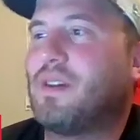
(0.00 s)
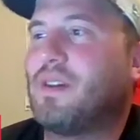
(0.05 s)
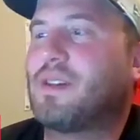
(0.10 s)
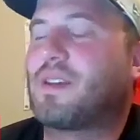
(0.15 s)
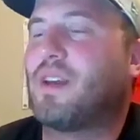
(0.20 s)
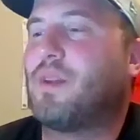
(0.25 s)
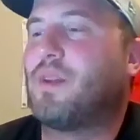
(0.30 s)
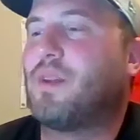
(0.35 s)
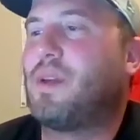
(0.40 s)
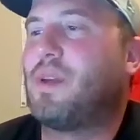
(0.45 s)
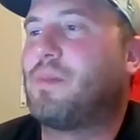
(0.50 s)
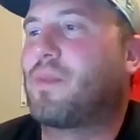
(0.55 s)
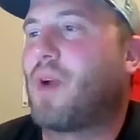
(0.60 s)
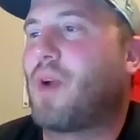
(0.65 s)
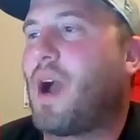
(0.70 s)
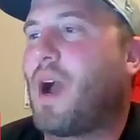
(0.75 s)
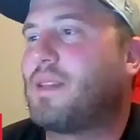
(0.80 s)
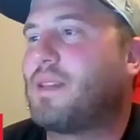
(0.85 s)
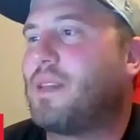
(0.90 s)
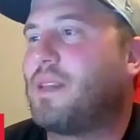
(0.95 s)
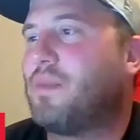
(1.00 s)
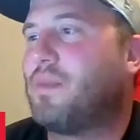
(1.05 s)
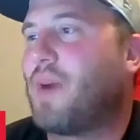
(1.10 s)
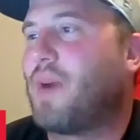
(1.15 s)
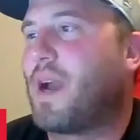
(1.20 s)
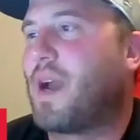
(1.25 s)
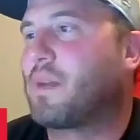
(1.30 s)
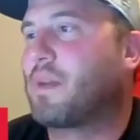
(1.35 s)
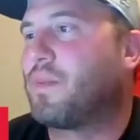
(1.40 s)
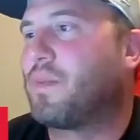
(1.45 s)
is going to be brought to you by
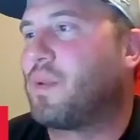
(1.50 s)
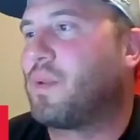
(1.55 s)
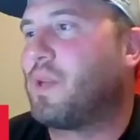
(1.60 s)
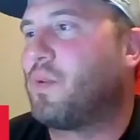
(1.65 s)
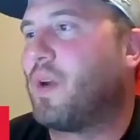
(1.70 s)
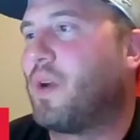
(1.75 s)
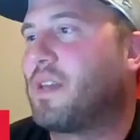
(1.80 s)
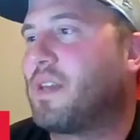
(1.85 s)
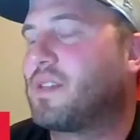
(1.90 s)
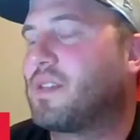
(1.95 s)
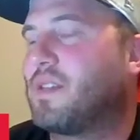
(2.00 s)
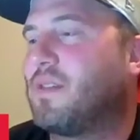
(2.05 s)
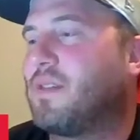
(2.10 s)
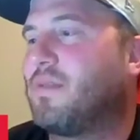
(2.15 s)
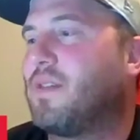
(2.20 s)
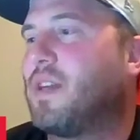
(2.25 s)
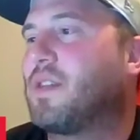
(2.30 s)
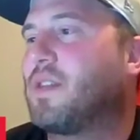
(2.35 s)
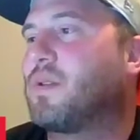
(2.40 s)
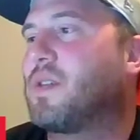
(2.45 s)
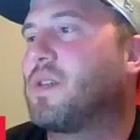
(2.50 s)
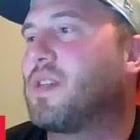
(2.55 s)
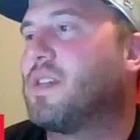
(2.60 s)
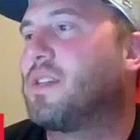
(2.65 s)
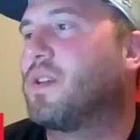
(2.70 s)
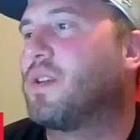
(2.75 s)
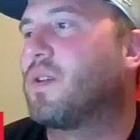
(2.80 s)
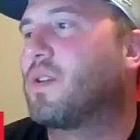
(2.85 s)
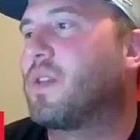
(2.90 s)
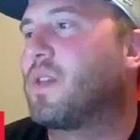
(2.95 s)
Complete Weddings and Events, which is
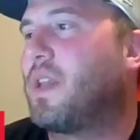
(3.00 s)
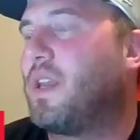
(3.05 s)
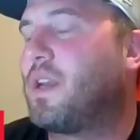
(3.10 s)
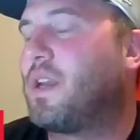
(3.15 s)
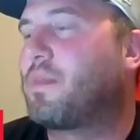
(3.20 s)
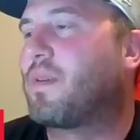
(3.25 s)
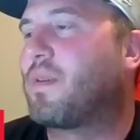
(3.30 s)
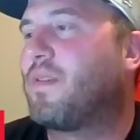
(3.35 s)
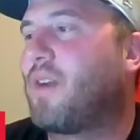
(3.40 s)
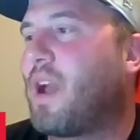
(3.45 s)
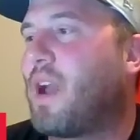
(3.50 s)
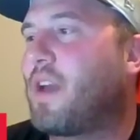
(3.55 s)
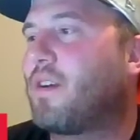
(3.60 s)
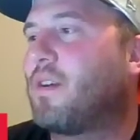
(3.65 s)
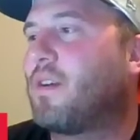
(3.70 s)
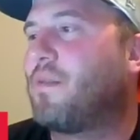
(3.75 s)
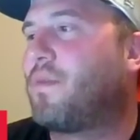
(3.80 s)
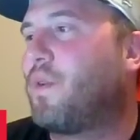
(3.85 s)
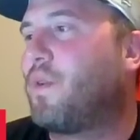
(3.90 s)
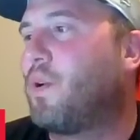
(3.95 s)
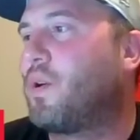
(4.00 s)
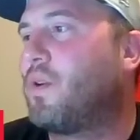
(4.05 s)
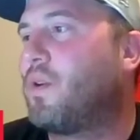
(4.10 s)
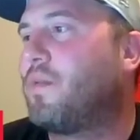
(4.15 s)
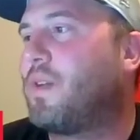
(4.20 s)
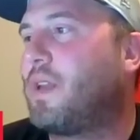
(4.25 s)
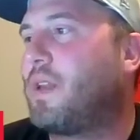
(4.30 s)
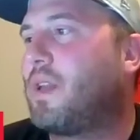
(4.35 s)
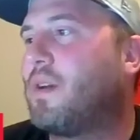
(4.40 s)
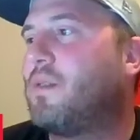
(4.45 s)
your leading provider of photo,
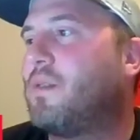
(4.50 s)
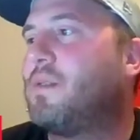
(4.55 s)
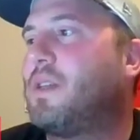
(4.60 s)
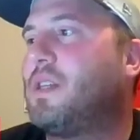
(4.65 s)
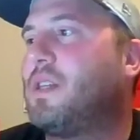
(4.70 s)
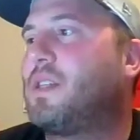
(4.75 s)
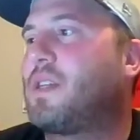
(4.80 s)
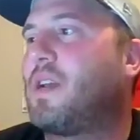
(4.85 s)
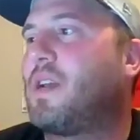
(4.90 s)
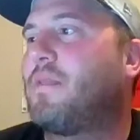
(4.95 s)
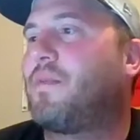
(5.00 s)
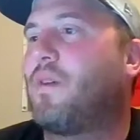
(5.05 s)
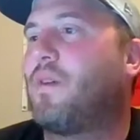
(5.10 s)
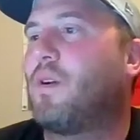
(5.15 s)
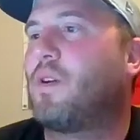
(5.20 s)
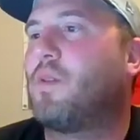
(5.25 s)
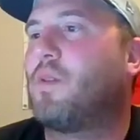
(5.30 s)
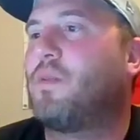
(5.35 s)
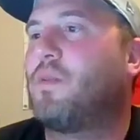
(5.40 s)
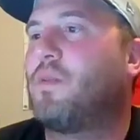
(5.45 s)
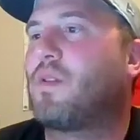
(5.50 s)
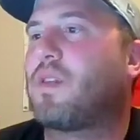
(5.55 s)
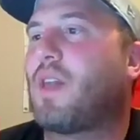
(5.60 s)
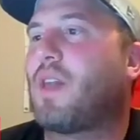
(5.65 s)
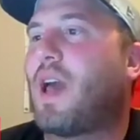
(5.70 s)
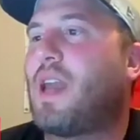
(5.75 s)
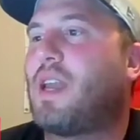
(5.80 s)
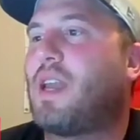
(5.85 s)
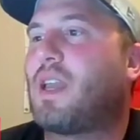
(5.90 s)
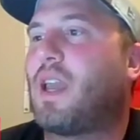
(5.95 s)
video, DJ, photo booth,
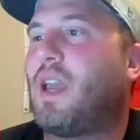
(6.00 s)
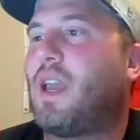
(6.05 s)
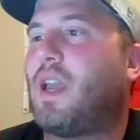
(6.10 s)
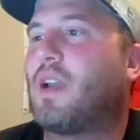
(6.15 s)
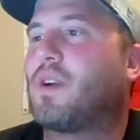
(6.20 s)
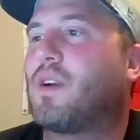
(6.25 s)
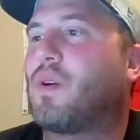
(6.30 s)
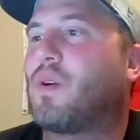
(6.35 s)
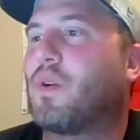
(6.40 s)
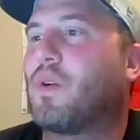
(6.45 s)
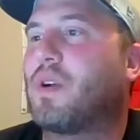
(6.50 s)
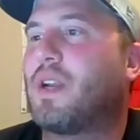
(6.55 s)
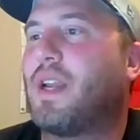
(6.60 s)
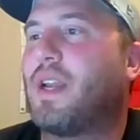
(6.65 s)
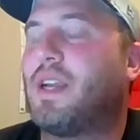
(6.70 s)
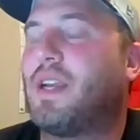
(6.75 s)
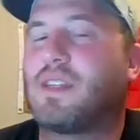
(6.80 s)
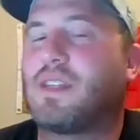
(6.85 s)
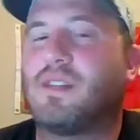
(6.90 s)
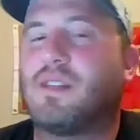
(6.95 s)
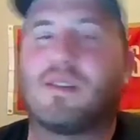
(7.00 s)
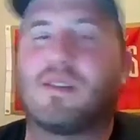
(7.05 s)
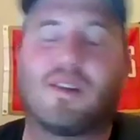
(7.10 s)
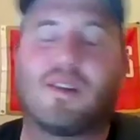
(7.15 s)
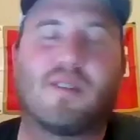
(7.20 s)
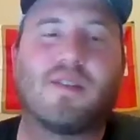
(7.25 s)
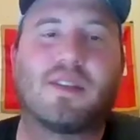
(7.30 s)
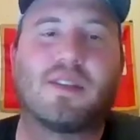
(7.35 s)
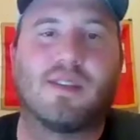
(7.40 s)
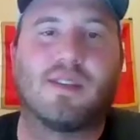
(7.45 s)
lighting, and coordination
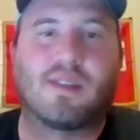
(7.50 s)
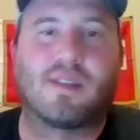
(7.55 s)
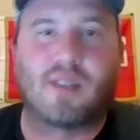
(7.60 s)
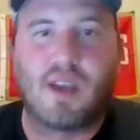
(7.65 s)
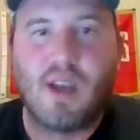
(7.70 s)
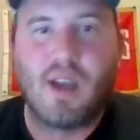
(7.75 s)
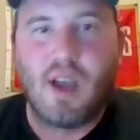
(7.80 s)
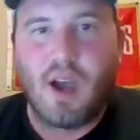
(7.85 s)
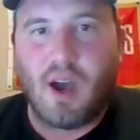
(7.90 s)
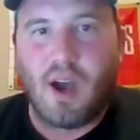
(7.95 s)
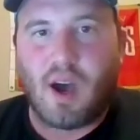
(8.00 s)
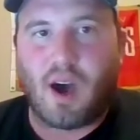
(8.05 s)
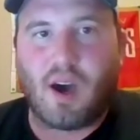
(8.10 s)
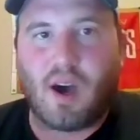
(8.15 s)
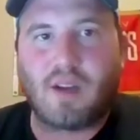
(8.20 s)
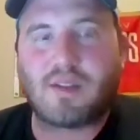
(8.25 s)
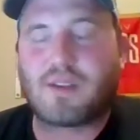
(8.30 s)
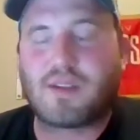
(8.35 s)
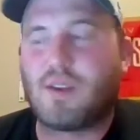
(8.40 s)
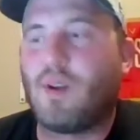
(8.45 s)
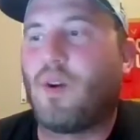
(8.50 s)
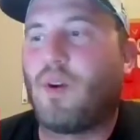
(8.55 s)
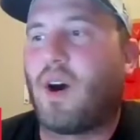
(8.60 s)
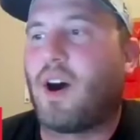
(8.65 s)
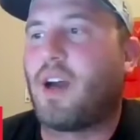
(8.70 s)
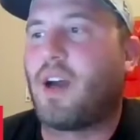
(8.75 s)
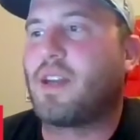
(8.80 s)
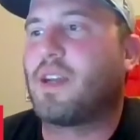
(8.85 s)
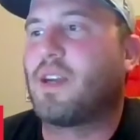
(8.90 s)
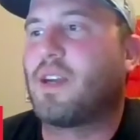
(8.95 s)
services. Also
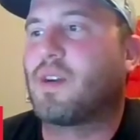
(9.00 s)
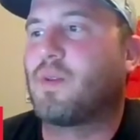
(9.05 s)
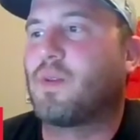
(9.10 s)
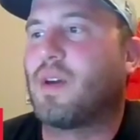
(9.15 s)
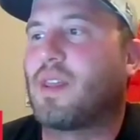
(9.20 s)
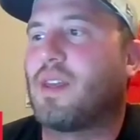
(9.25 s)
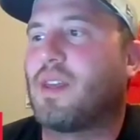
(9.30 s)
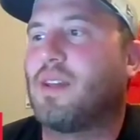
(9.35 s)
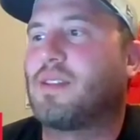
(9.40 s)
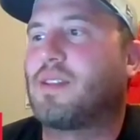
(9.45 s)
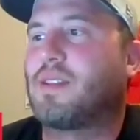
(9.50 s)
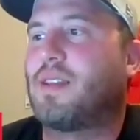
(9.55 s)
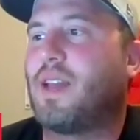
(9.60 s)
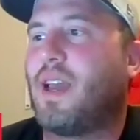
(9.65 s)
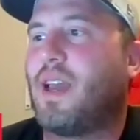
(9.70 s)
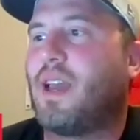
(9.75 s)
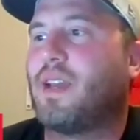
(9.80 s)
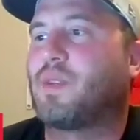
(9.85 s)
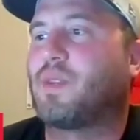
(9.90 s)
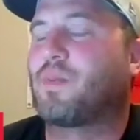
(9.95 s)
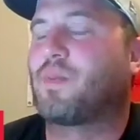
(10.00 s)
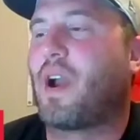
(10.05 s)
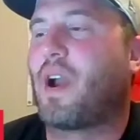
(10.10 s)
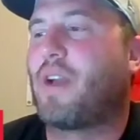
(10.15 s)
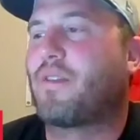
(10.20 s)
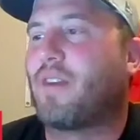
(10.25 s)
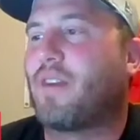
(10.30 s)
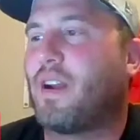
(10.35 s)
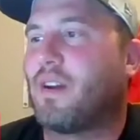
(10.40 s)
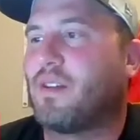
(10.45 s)
on here with us today is
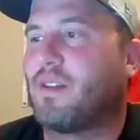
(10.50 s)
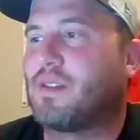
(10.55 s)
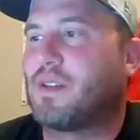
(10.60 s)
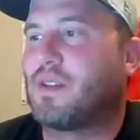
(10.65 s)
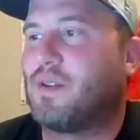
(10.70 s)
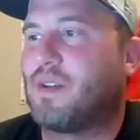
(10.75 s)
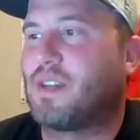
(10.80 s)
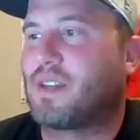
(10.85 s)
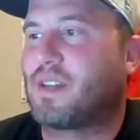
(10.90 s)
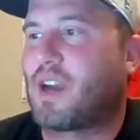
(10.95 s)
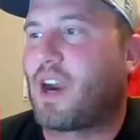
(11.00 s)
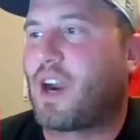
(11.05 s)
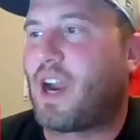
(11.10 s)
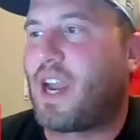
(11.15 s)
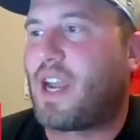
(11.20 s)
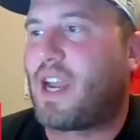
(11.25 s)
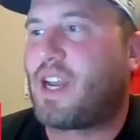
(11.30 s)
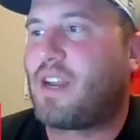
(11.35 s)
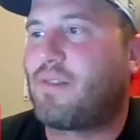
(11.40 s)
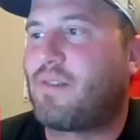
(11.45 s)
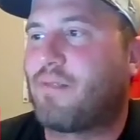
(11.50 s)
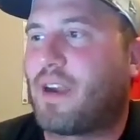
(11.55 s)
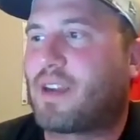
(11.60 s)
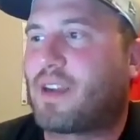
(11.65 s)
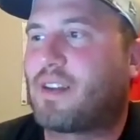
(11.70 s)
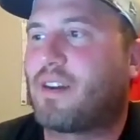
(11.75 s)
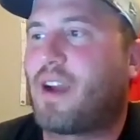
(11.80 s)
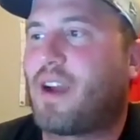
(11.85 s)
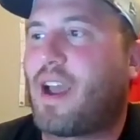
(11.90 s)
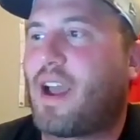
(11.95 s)
Brian Reynolds, who is our Andy
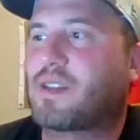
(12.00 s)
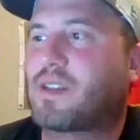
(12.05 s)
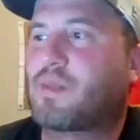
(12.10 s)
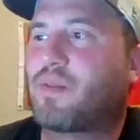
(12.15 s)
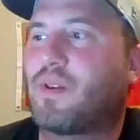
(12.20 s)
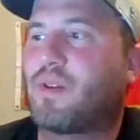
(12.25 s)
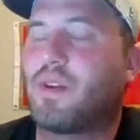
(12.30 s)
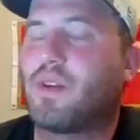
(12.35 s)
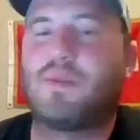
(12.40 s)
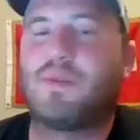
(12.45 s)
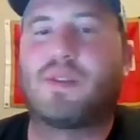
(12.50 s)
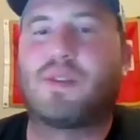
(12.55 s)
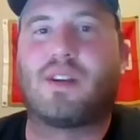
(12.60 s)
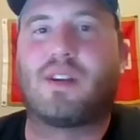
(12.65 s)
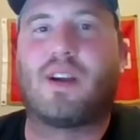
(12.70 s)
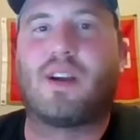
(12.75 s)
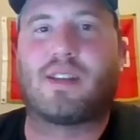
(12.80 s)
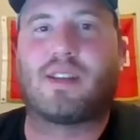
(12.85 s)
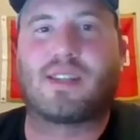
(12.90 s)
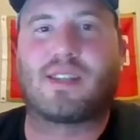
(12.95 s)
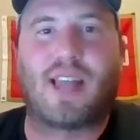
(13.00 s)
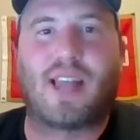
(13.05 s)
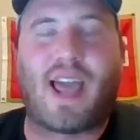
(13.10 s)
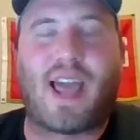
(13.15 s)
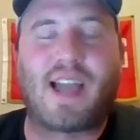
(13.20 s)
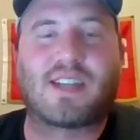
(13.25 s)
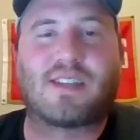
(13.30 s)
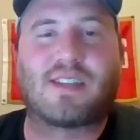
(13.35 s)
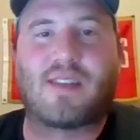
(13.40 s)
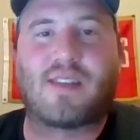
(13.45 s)
Richter-esque producer
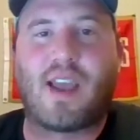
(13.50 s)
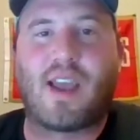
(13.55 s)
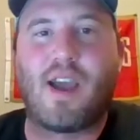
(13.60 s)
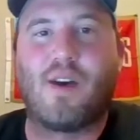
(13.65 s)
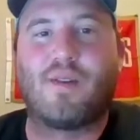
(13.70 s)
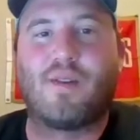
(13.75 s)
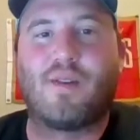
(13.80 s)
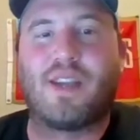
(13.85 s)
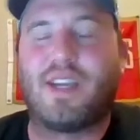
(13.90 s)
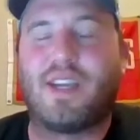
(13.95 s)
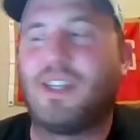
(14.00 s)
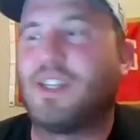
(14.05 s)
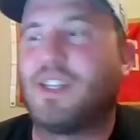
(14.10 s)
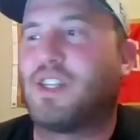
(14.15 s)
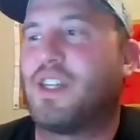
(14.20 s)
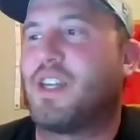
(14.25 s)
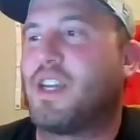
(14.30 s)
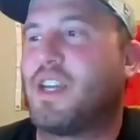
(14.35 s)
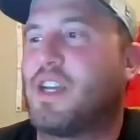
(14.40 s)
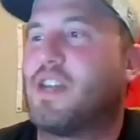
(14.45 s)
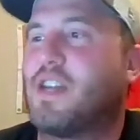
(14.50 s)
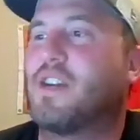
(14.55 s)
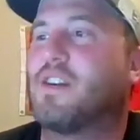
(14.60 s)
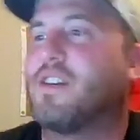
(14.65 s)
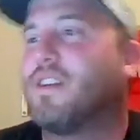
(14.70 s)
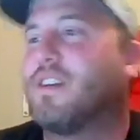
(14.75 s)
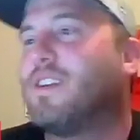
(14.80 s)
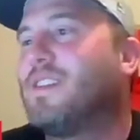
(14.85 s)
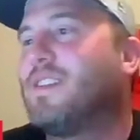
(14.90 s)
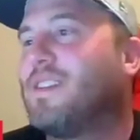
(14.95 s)
/ sound
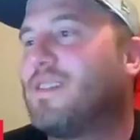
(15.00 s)
engineer.